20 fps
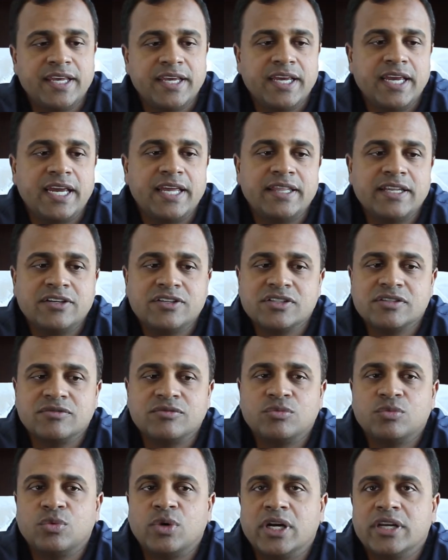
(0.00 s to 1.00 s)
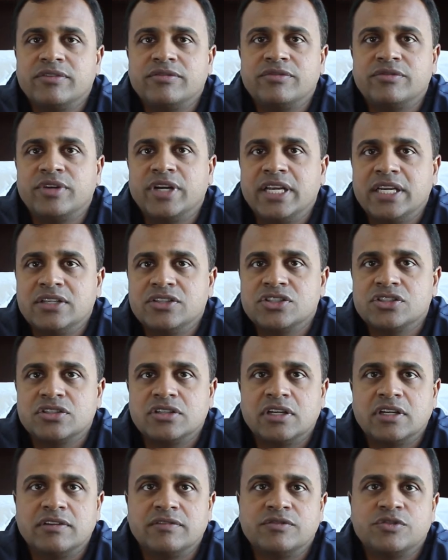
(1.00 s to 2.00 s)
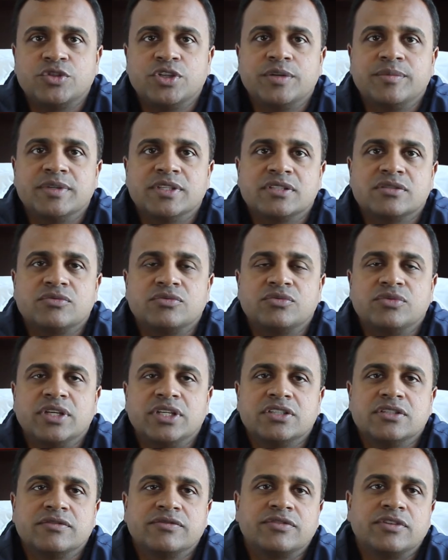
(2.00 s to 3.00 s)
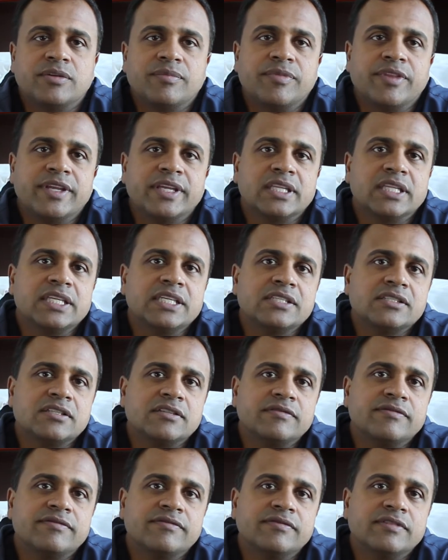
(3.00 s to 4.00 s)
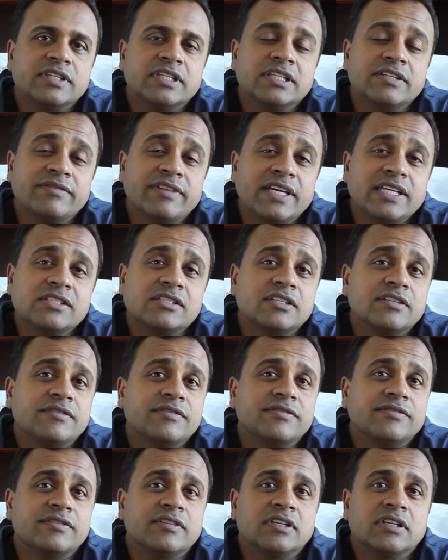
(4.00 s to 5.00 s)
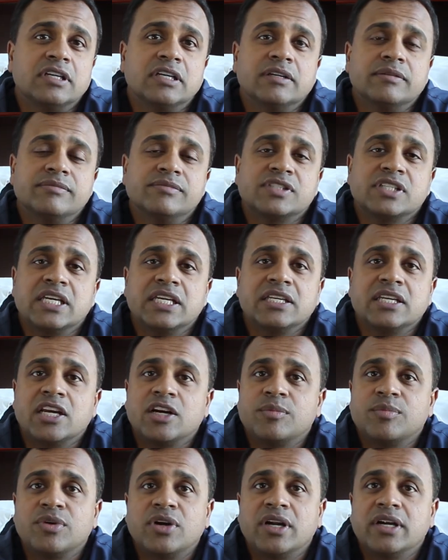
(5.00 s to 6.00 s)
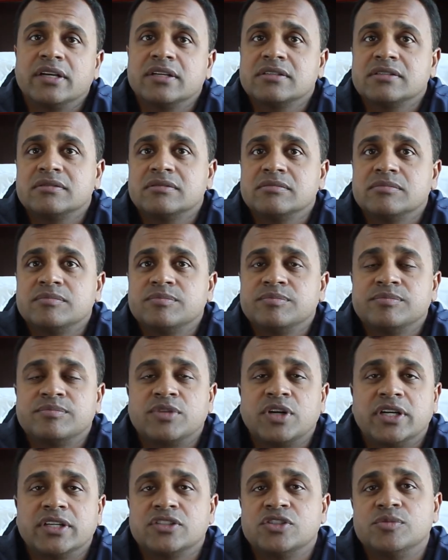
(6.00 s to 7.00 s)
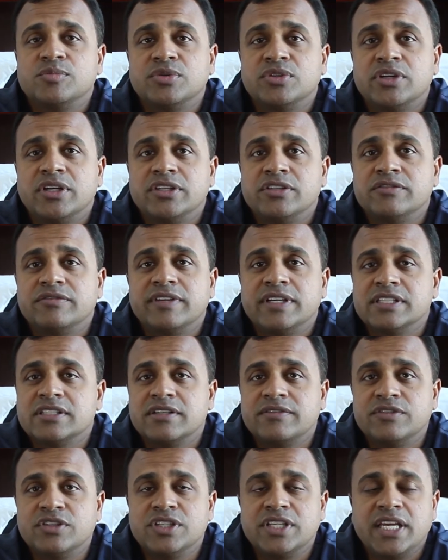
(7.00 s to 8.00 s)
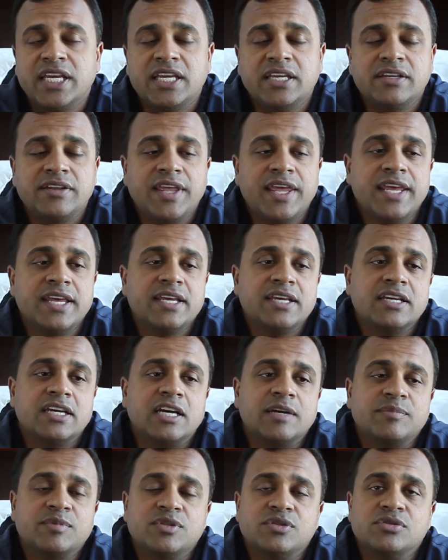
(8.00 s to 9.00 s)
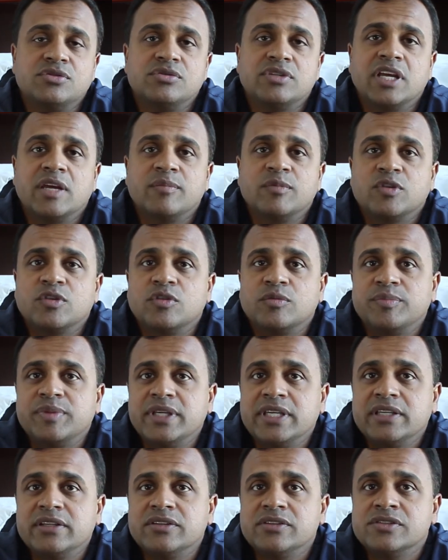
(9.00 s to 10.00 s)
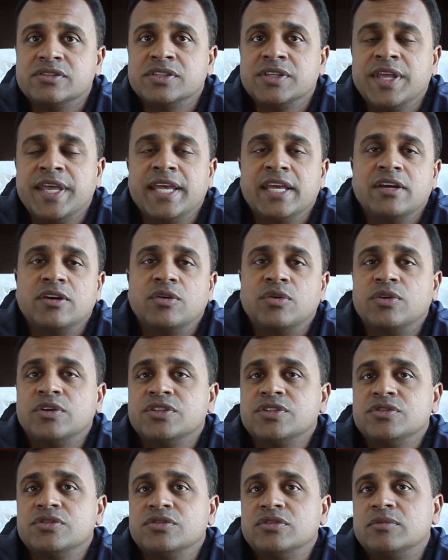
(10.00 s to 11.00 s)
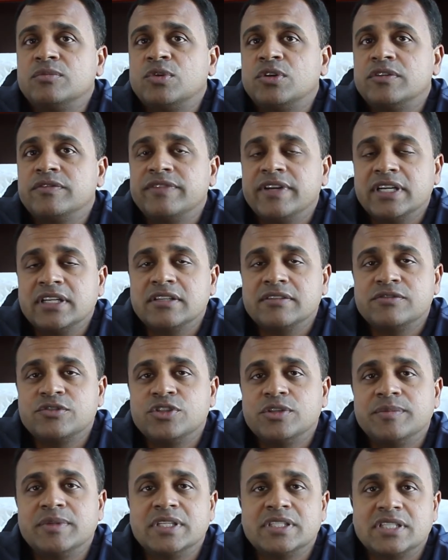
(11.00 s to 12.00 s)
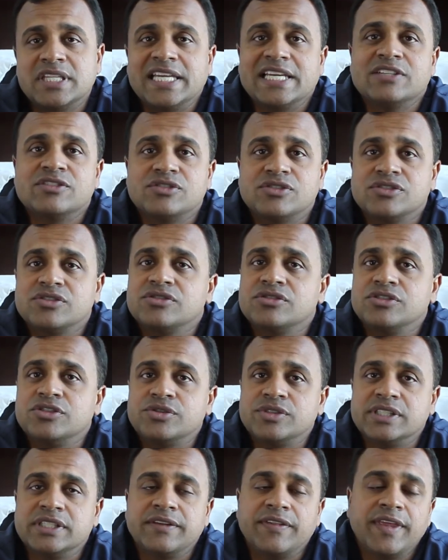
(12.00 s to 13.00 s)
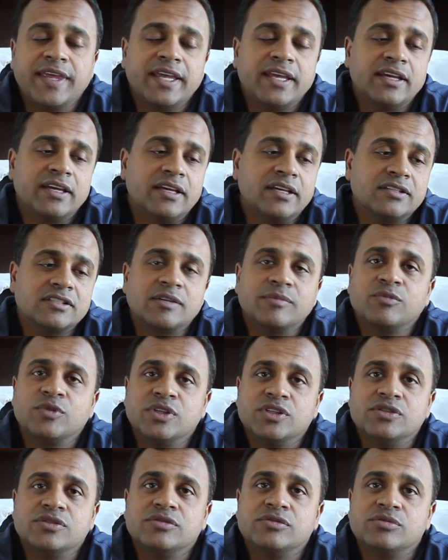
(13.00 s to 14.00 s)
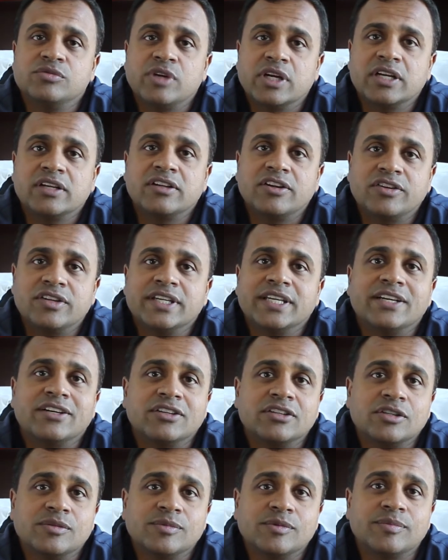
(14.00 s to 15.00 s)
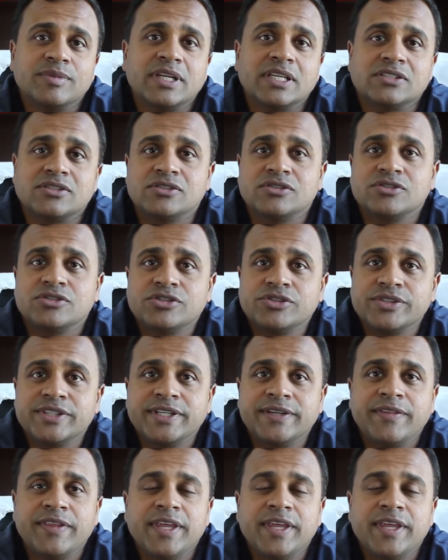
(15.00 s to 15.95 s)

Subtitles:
And there's a wide range of treatments ranging from the least invasive skincare products you put on your face every day, up to chemical peels, or to a more effective treatment is laser surgery. Something we do regularly here at Gupta Plastic Surgery.